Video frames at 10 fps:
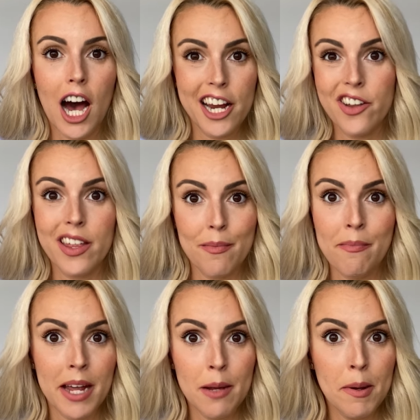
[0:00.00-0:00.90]
I know that
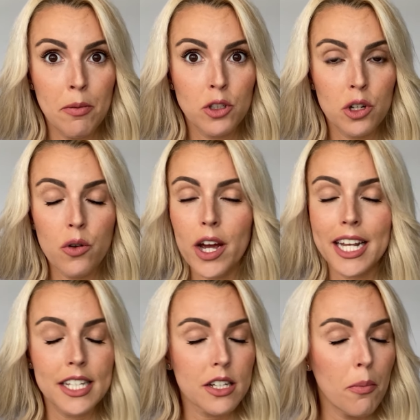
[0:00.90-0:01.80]
many people do,
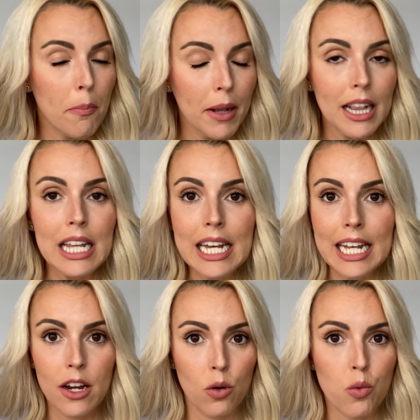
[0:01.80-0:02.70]
and it's
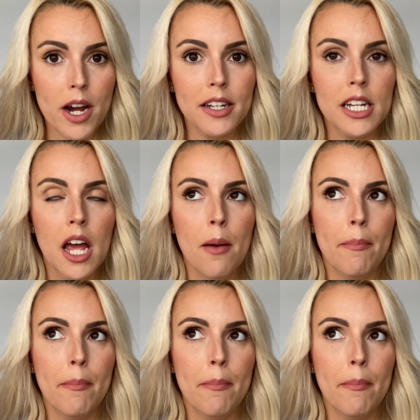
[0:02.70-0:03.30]
completely correct,